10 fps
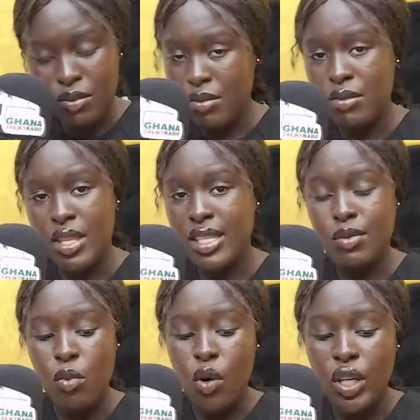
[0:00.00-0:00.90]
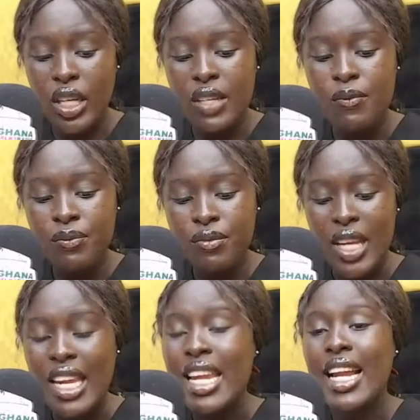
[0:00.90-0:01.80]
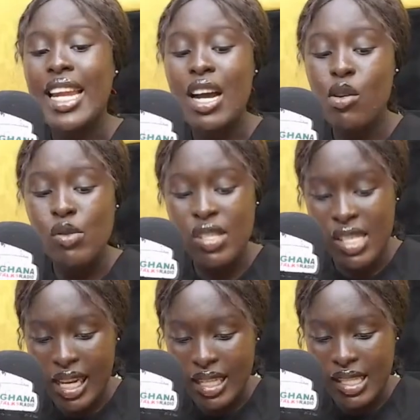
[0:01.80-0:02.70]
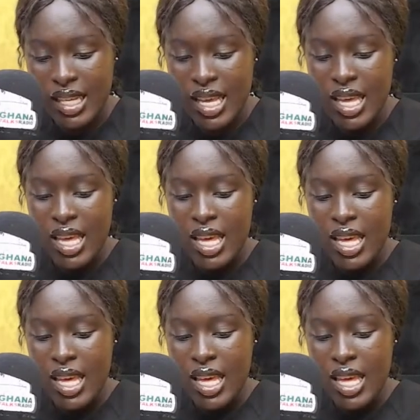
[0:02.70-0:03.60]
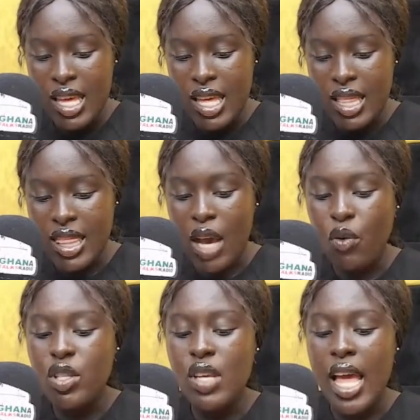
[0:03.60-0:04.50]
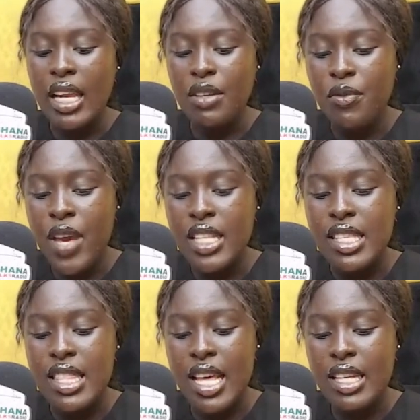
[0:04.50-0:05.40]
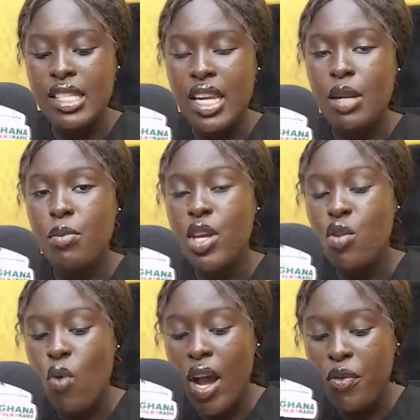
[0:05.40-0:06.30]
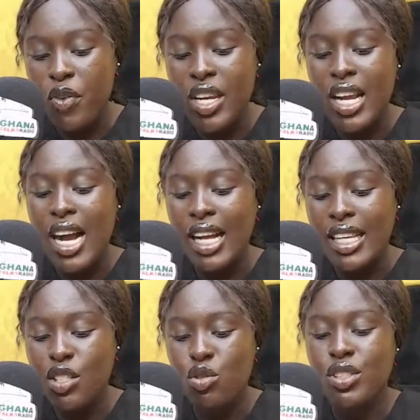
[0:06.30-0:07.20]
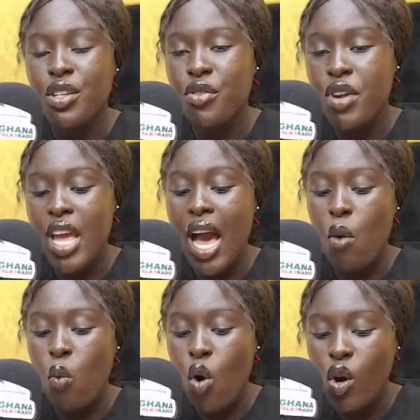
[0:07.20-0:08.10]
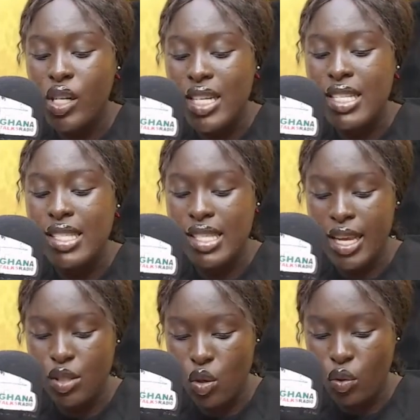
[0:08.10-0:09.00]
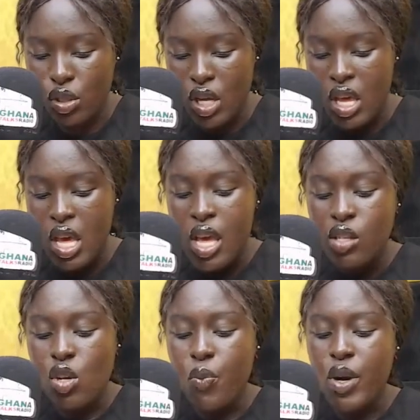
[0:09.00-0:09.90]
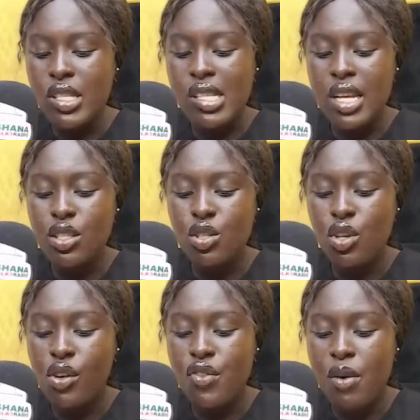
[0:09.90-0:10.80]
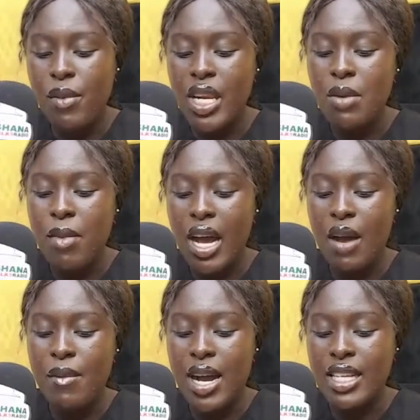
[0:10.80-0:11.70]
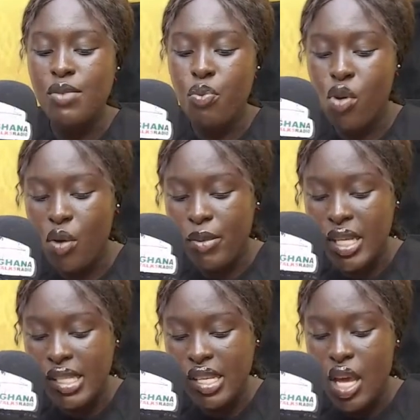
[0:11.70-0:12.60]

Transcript: this morning and then announced that they are going to elevate nursing and midwifery college to degree awarding status. So President John Dramani Mahama has promised